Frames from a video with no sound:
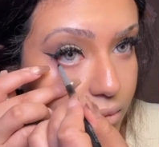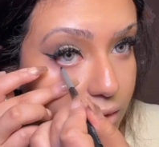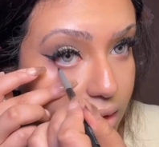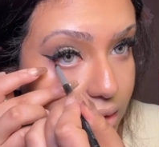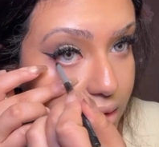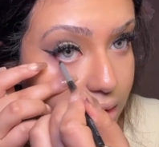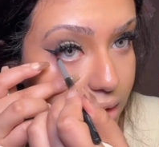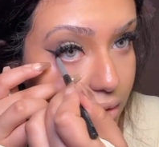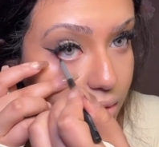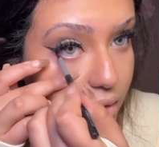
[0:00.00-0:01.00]
The Clinique
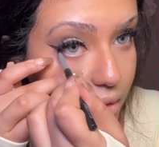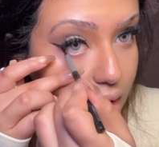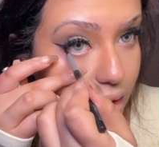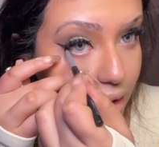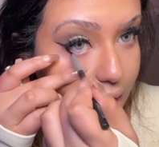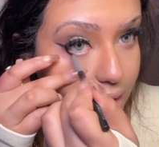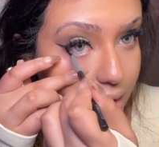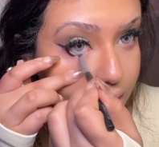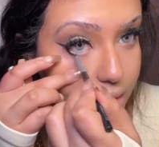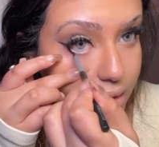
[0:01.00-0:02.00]

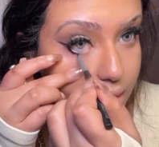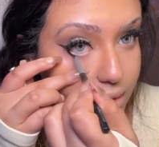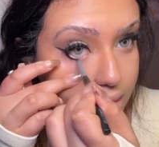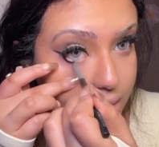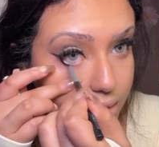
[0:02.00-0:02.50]
eyeliner to